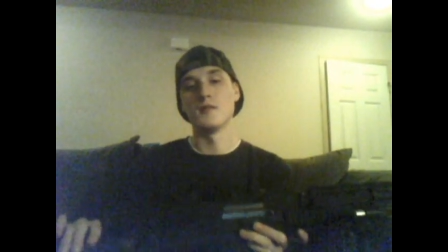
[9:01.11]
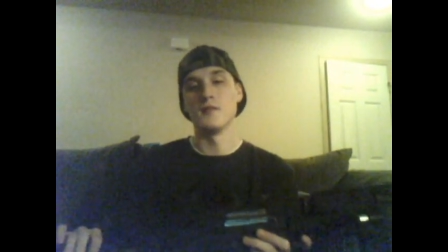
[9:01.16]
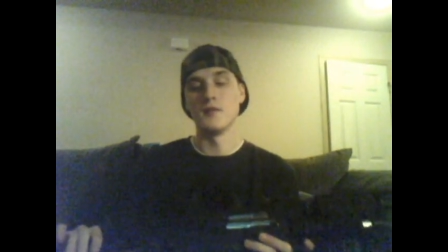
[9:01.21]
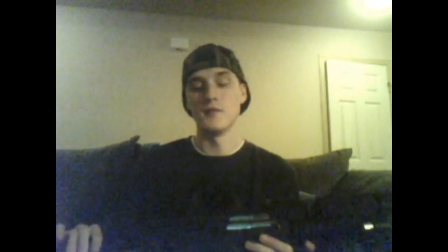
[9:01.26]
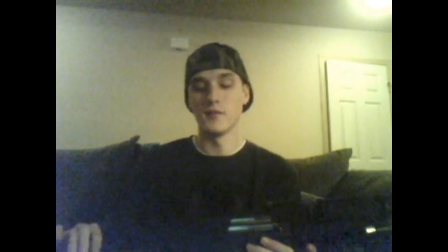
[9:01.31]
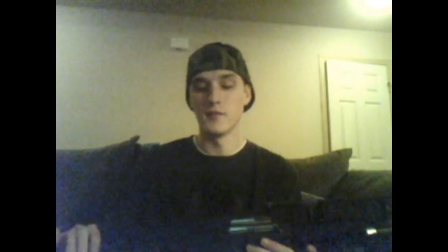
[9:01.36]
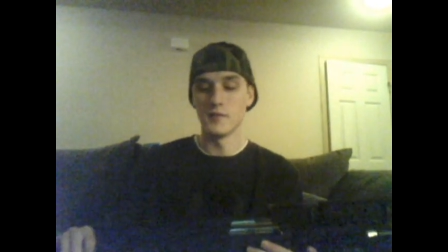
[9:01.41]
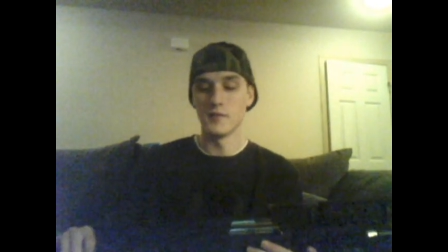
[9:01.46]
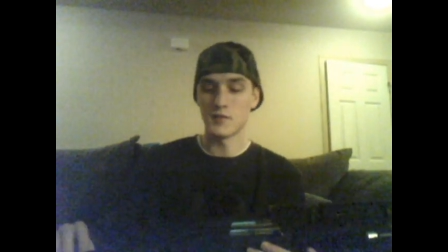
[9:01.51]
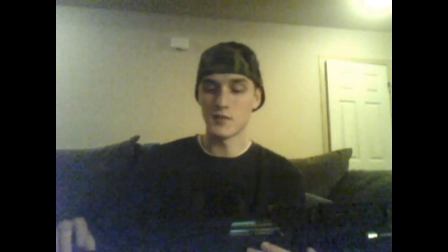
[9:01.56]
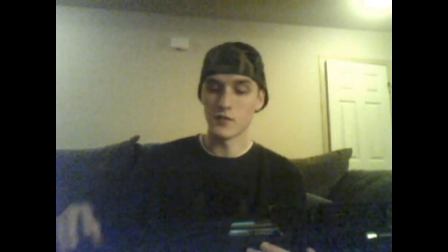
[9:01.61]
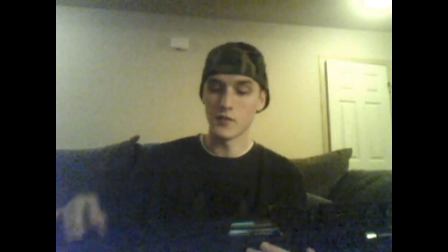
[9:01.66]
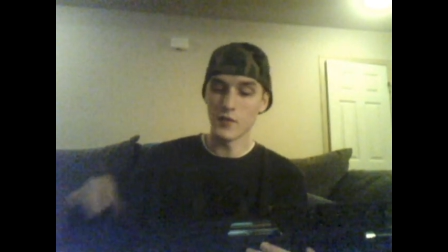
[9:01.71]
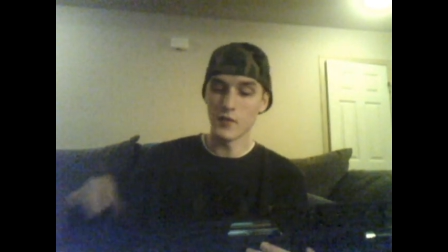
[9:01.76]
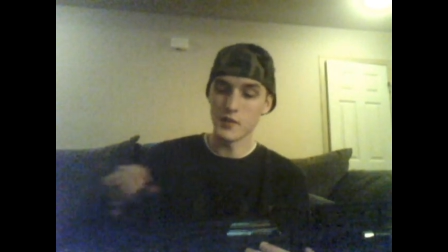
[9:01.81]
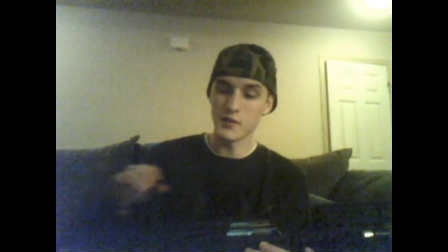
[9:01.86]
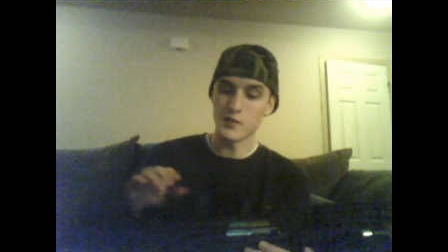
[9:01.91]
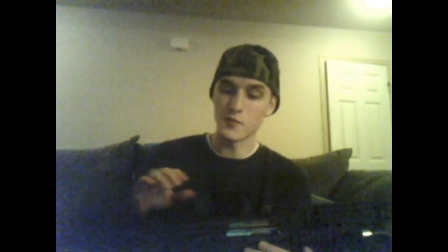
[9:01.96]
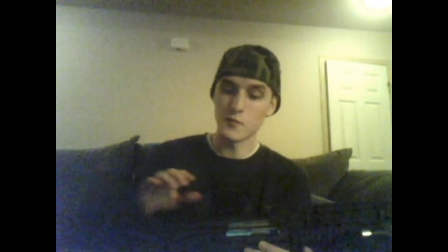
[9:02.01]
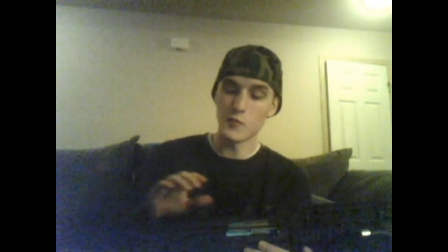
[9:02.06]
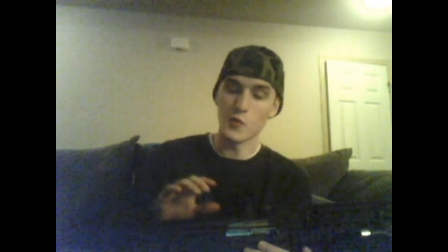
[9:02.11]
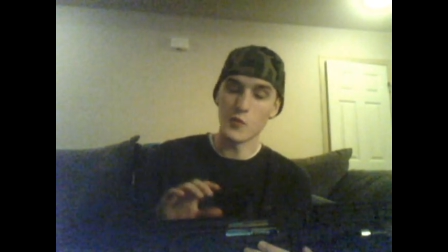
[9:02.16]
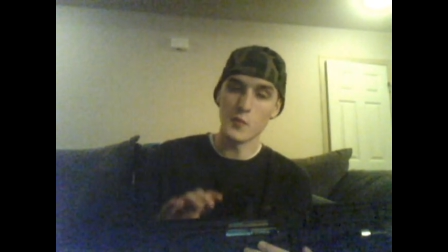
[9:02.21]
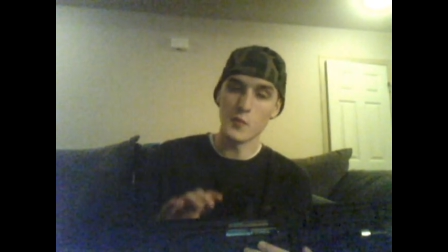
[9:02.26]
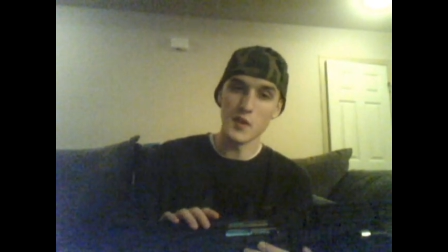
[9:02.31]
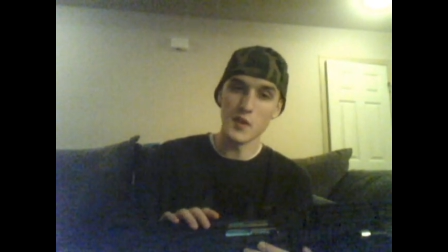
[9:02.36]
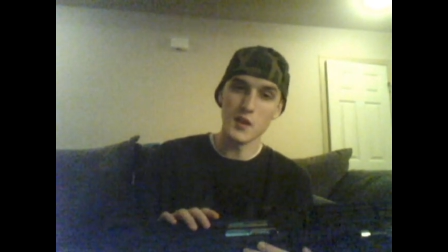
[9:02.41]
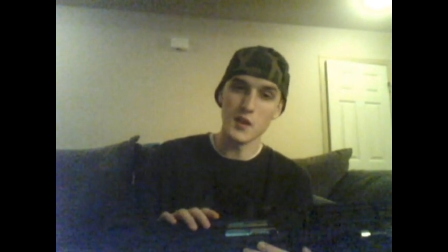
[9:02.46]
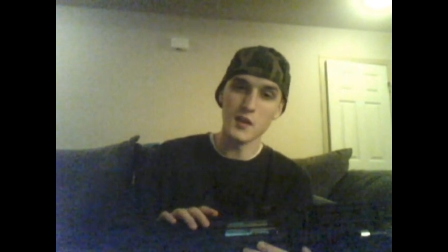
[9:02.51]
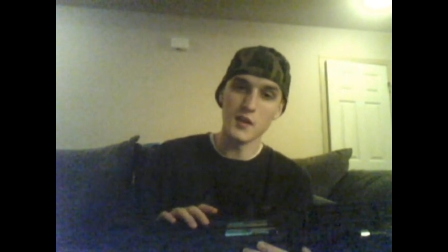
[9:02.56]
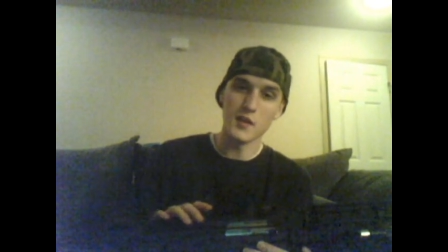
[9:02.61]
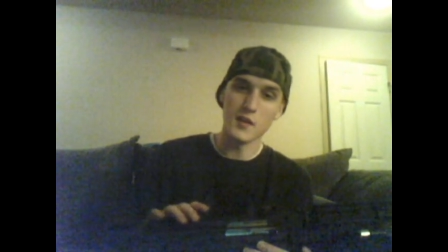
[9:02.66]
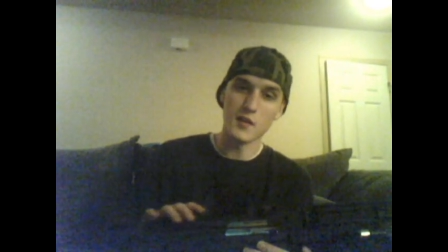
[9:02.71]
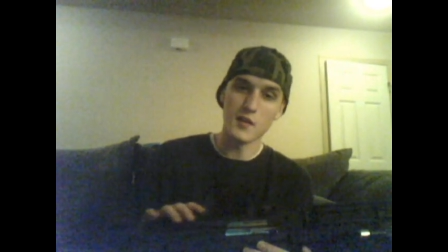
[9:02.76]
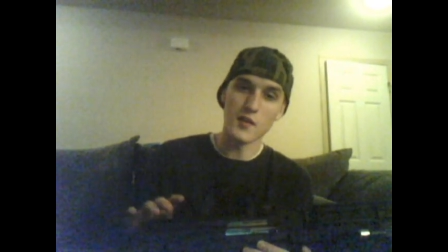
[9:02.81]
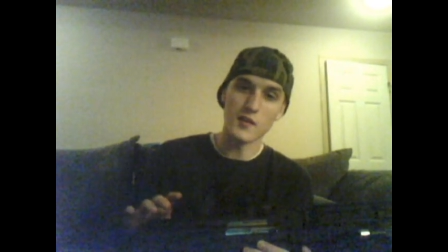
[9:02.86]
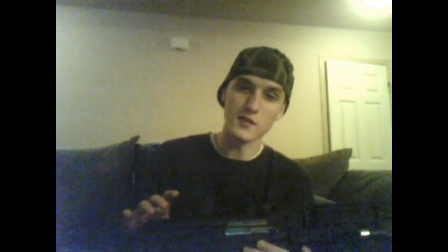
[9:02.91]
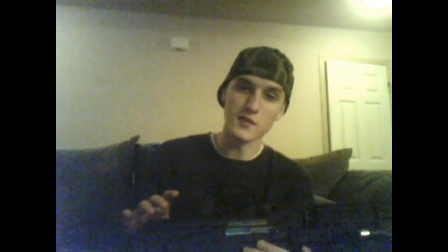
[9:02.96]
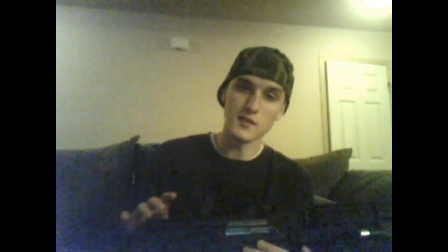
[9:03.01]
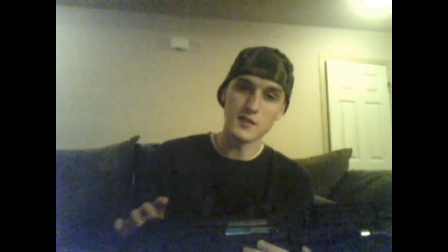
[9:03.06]
And your installation will be
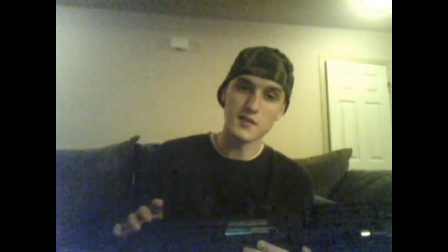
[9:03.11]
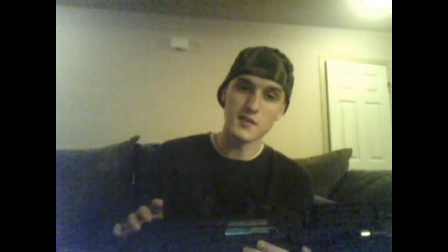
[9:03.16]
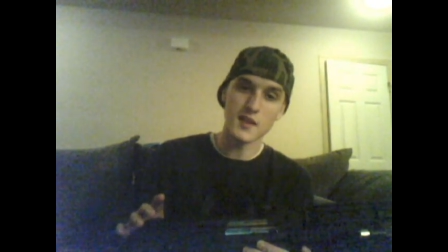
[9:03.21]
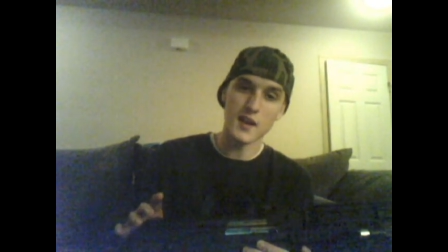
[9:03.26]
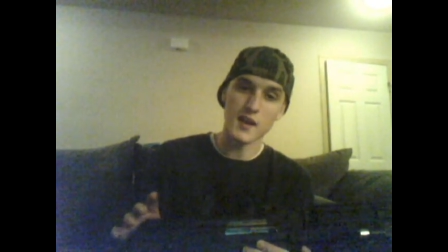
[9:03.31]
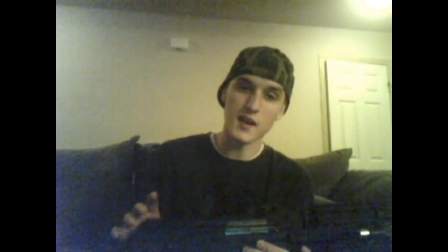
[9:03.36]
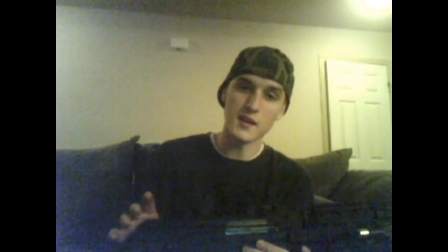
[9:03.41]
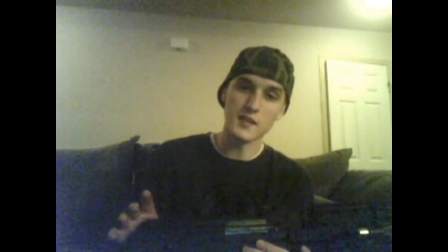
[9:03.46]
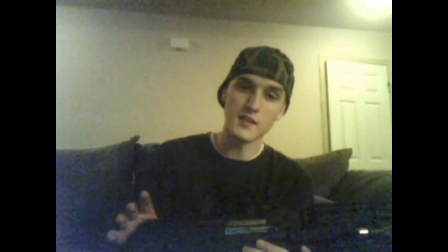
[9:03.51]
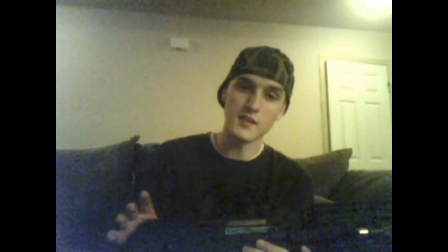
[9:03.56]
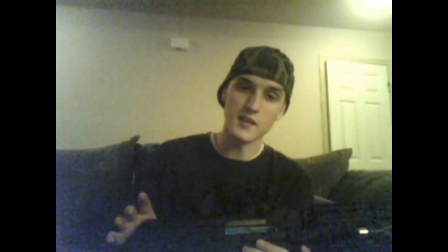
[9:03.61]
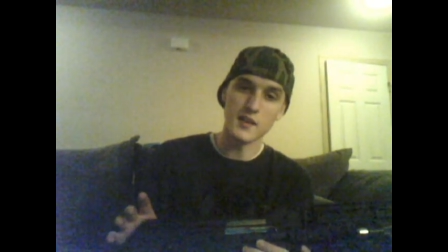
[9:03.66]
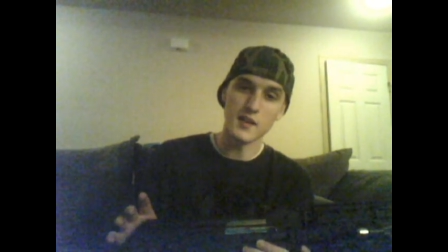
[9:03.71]
on the side of